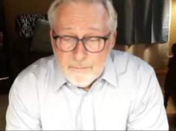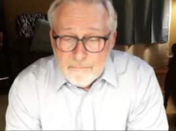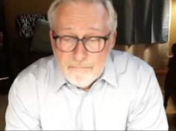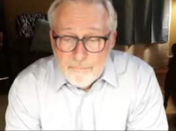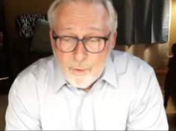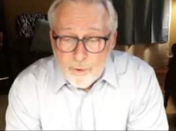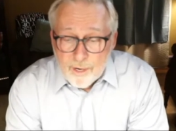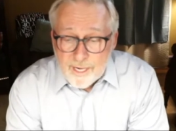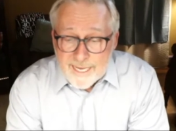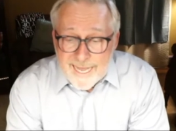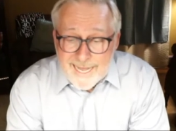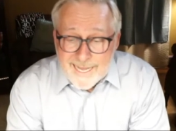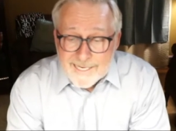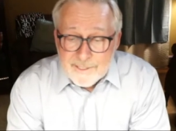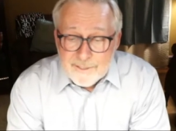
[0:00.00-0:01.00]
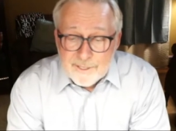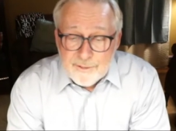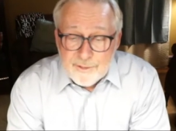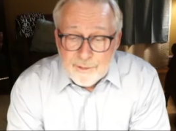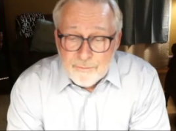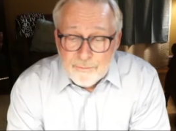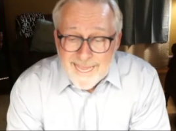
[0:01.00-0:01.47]
more kind and
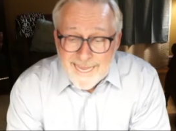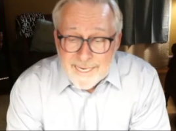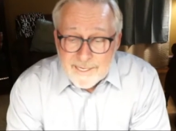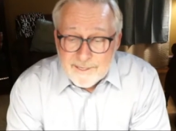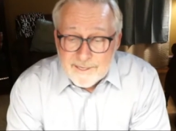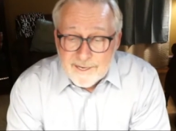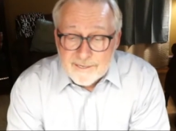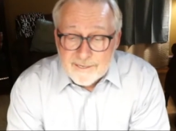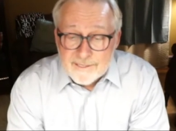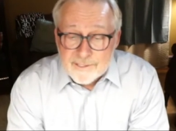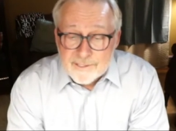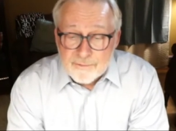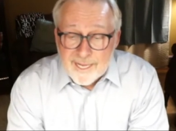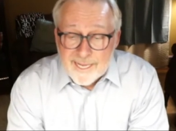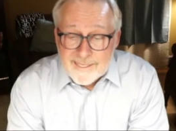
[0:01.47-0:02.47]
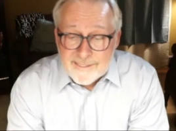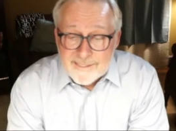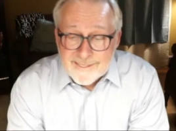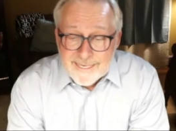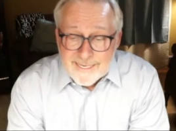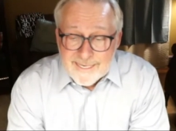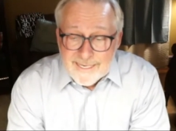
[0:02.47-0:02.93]
humane, Douglass writes,